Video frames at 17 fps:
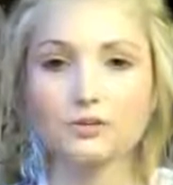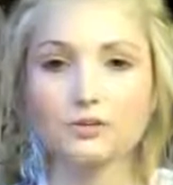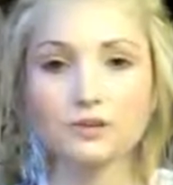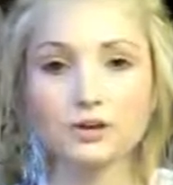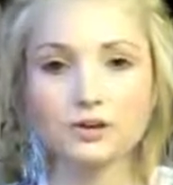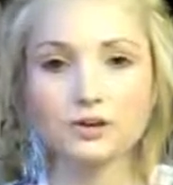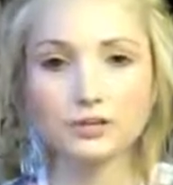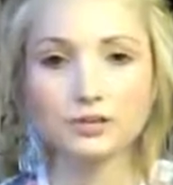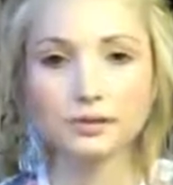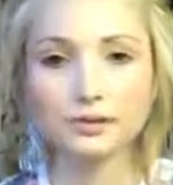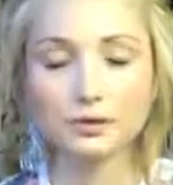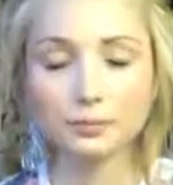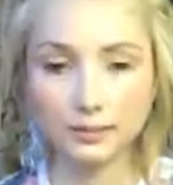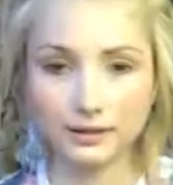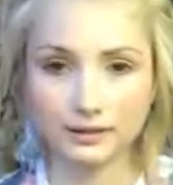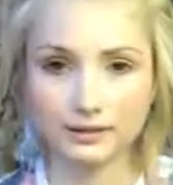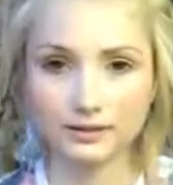a
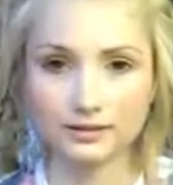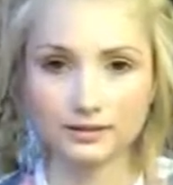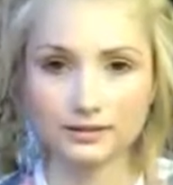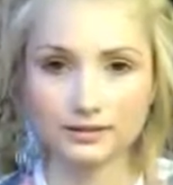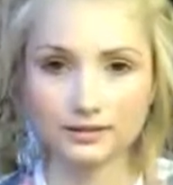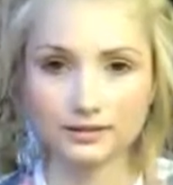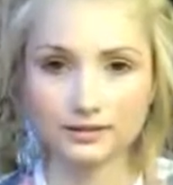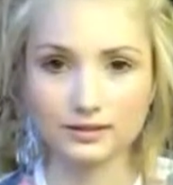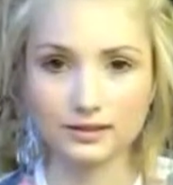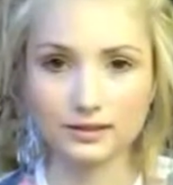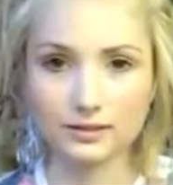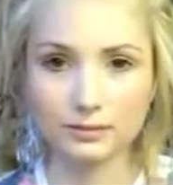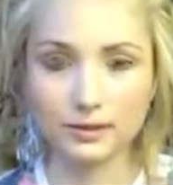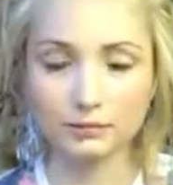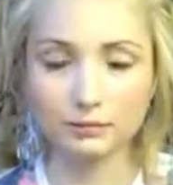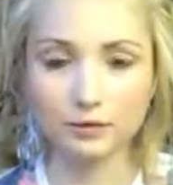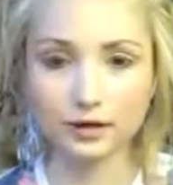rather bad
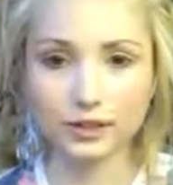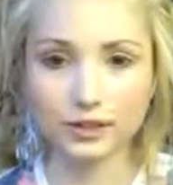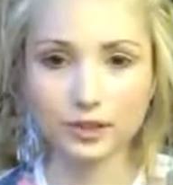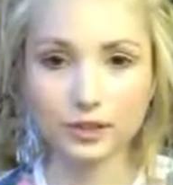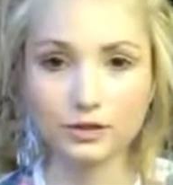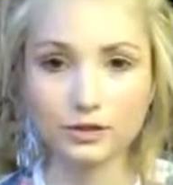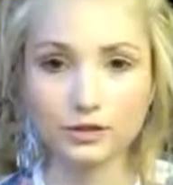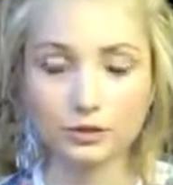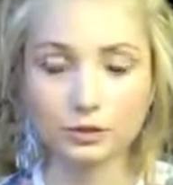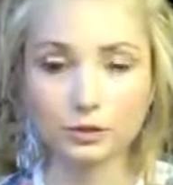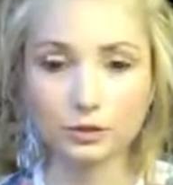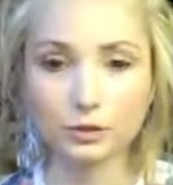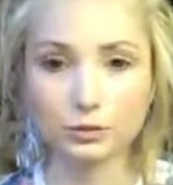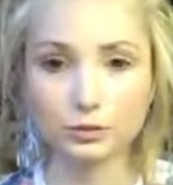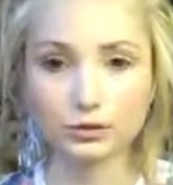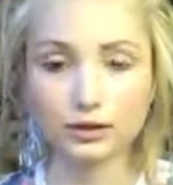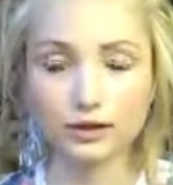infection
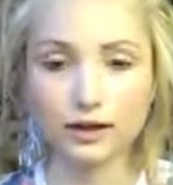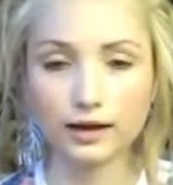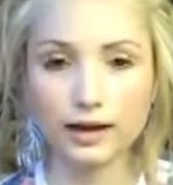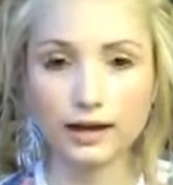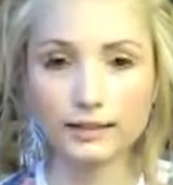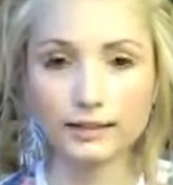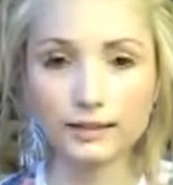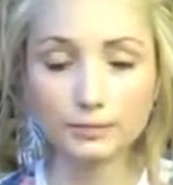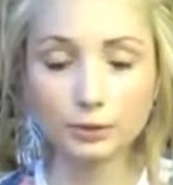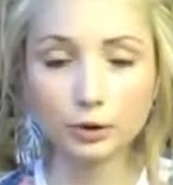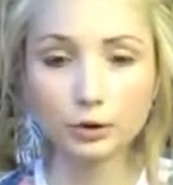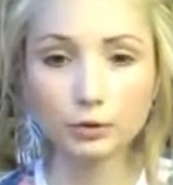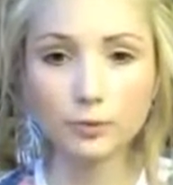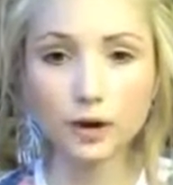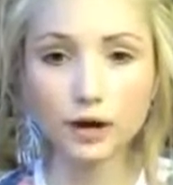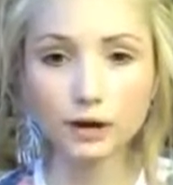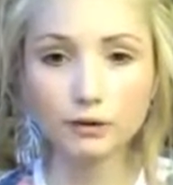called
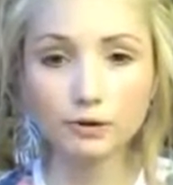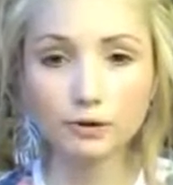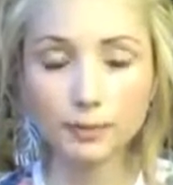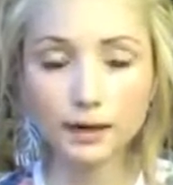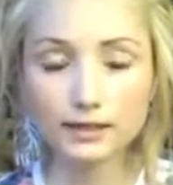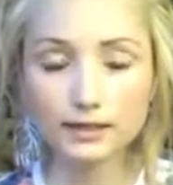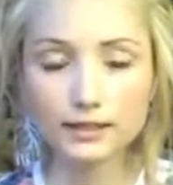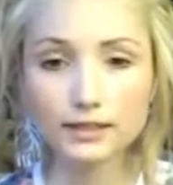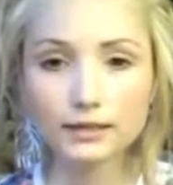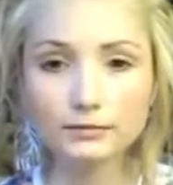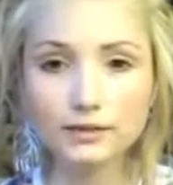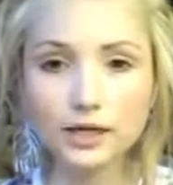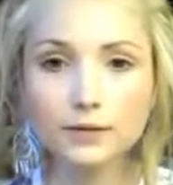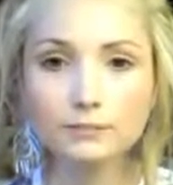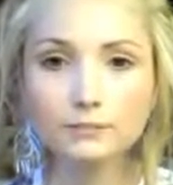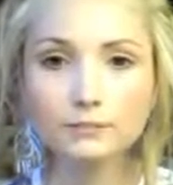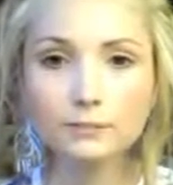atypical
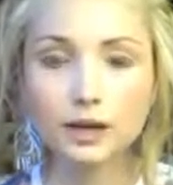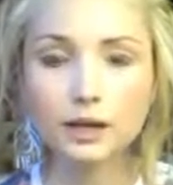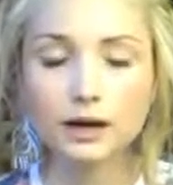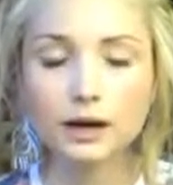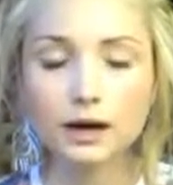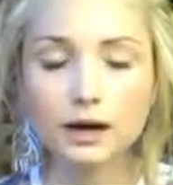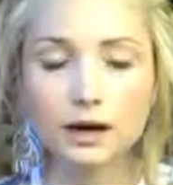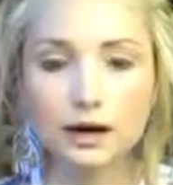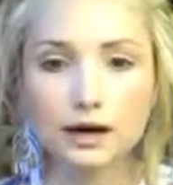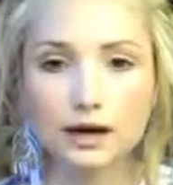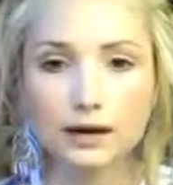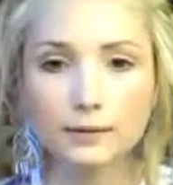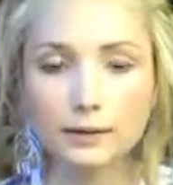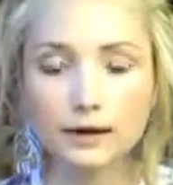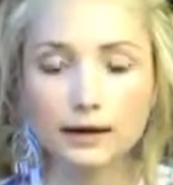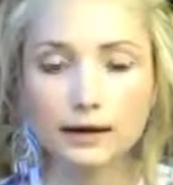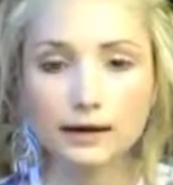microbacterium,
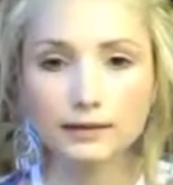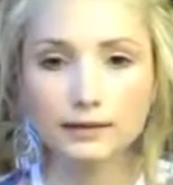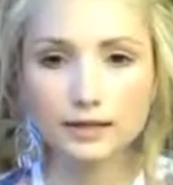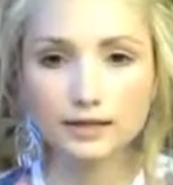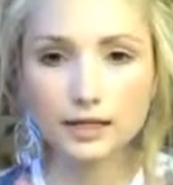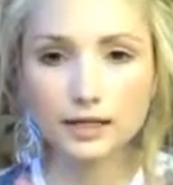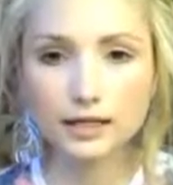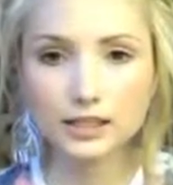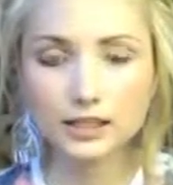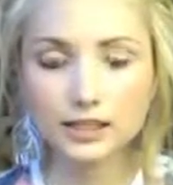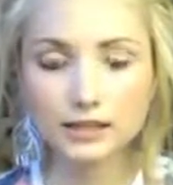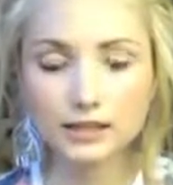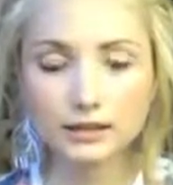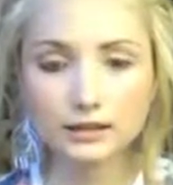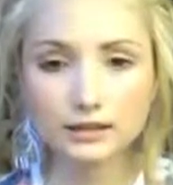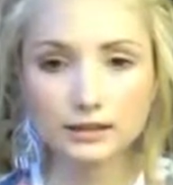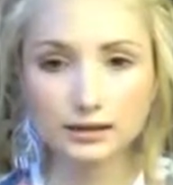and this
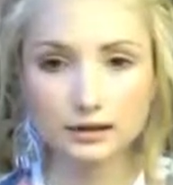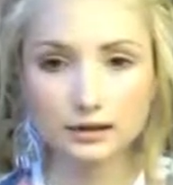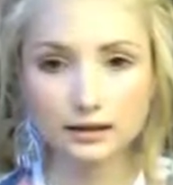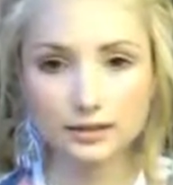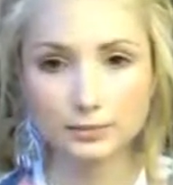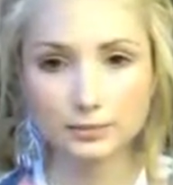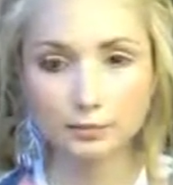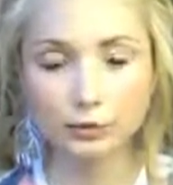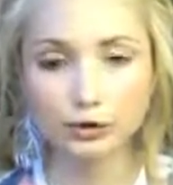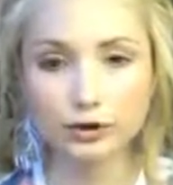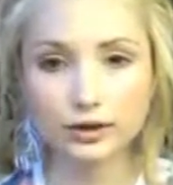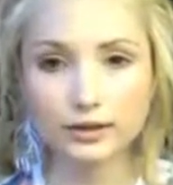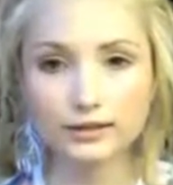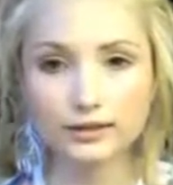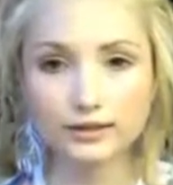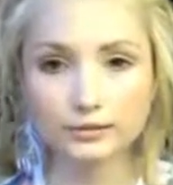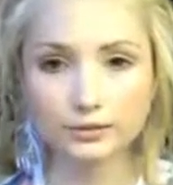actually is
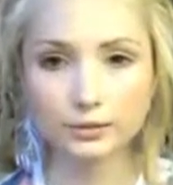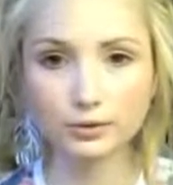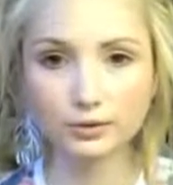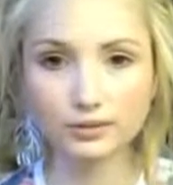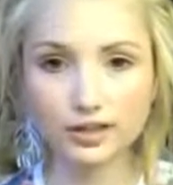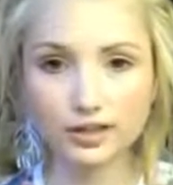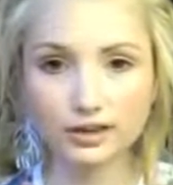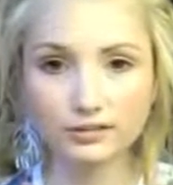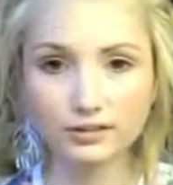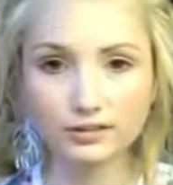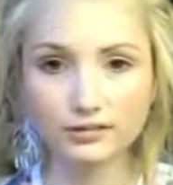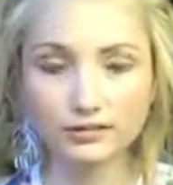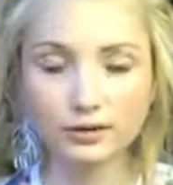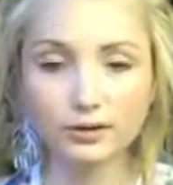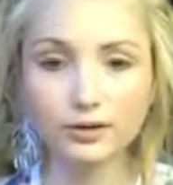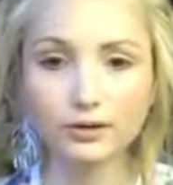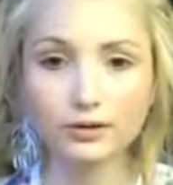pretty difficult to get rid
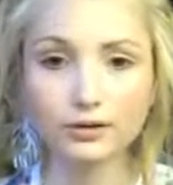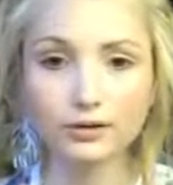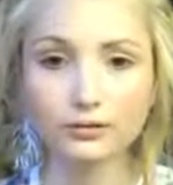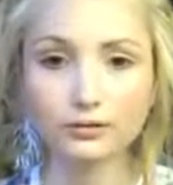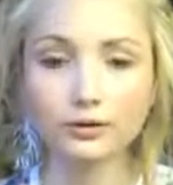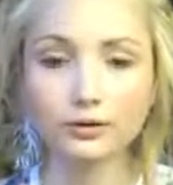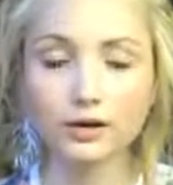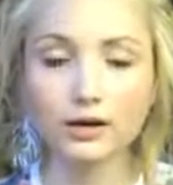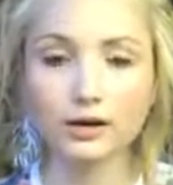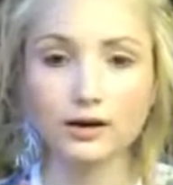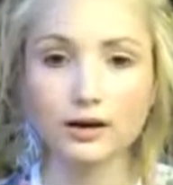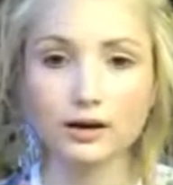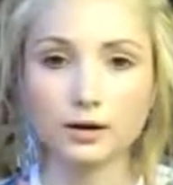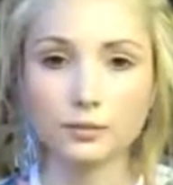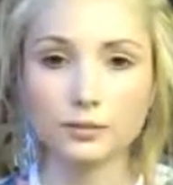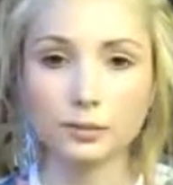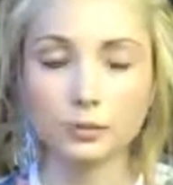of,
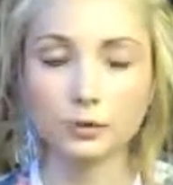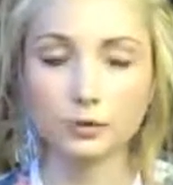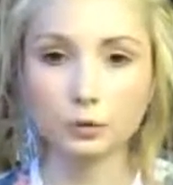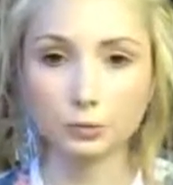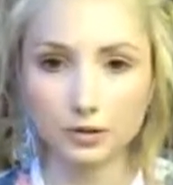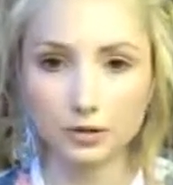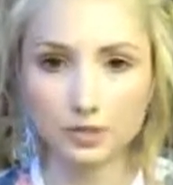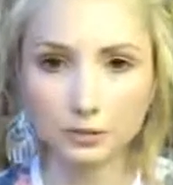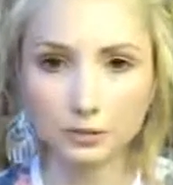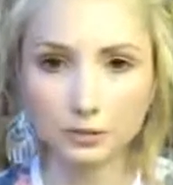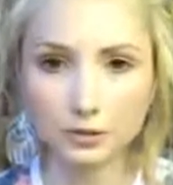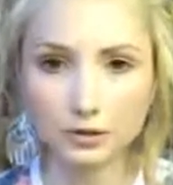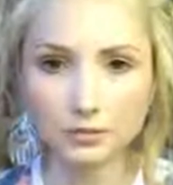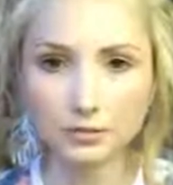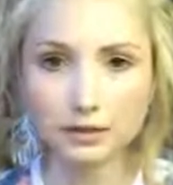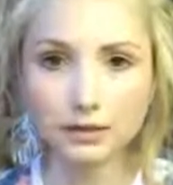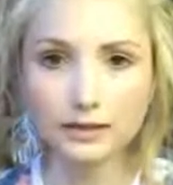almost
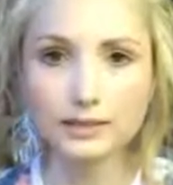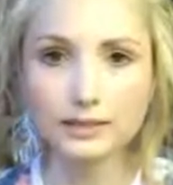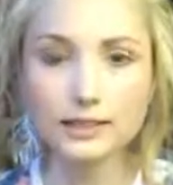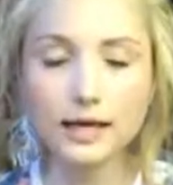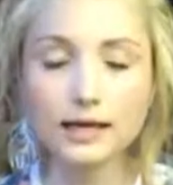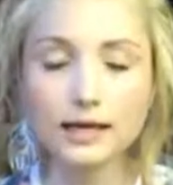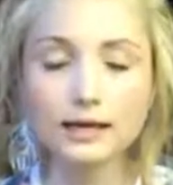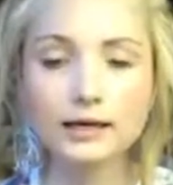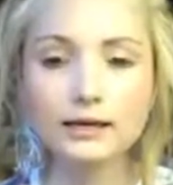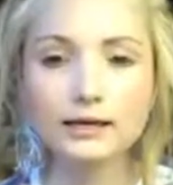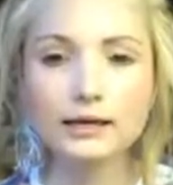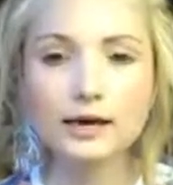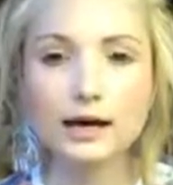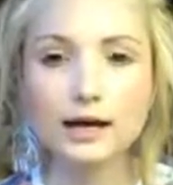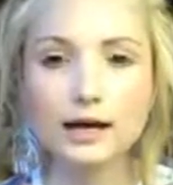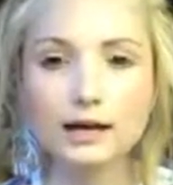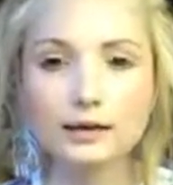impossible I'd say,
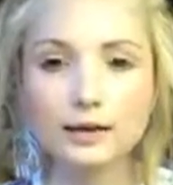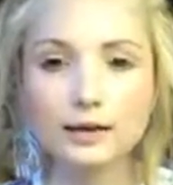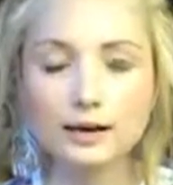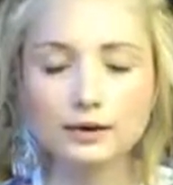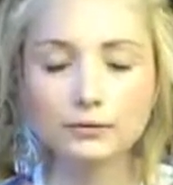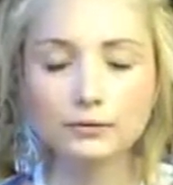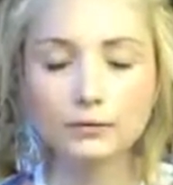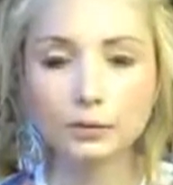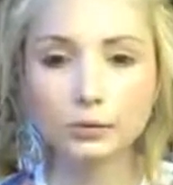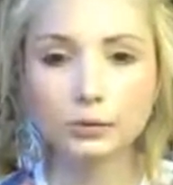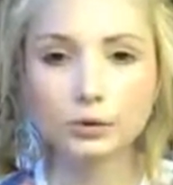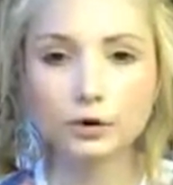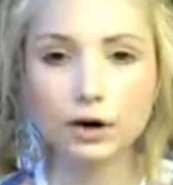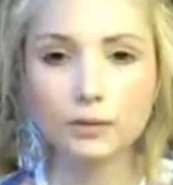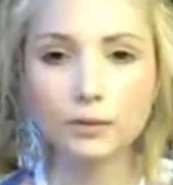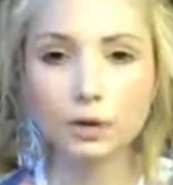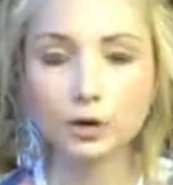and
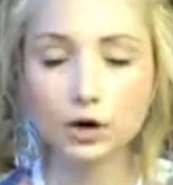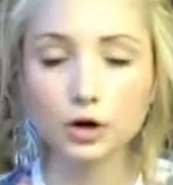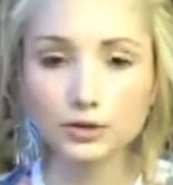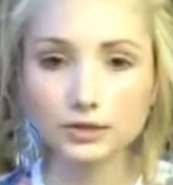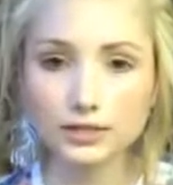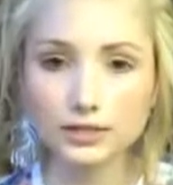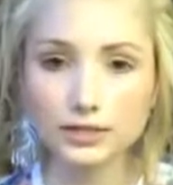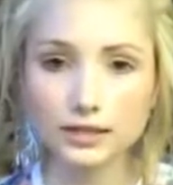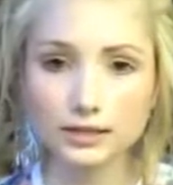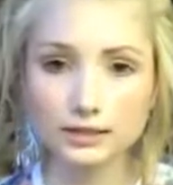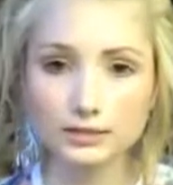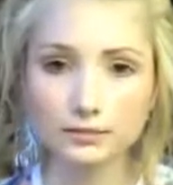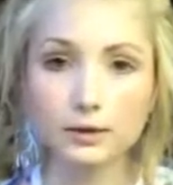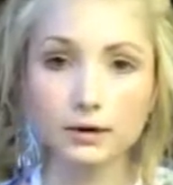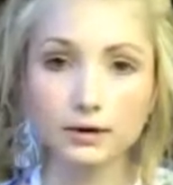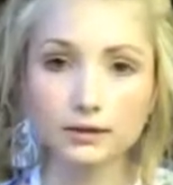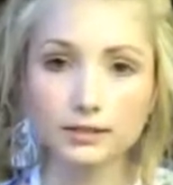therefore I'm on constant
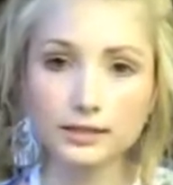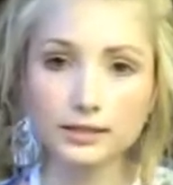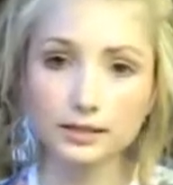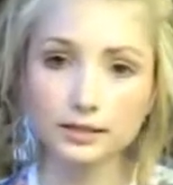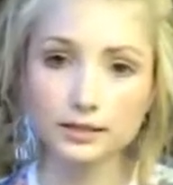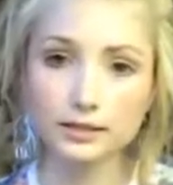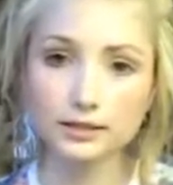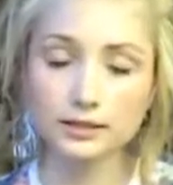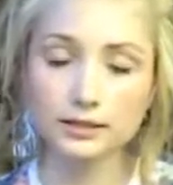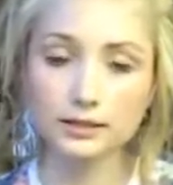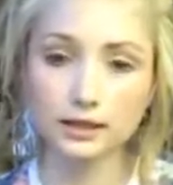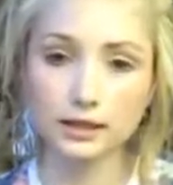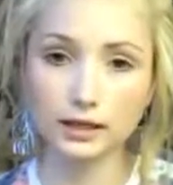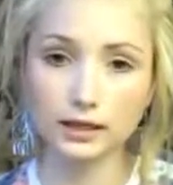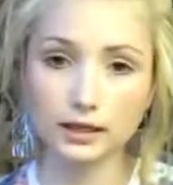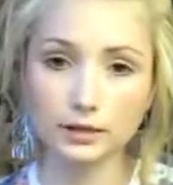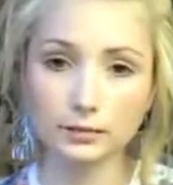antibiotics to
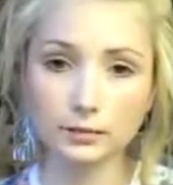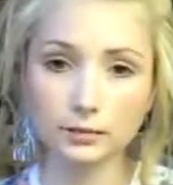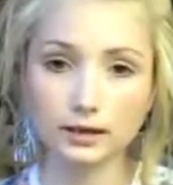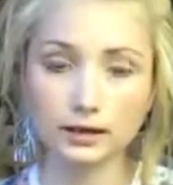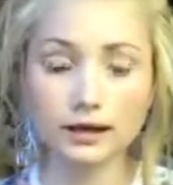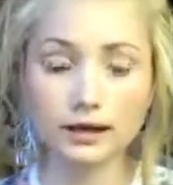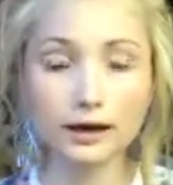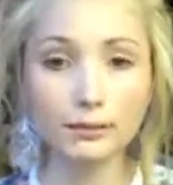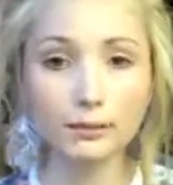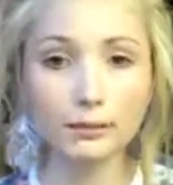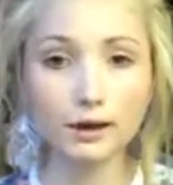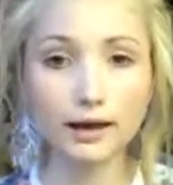keep it at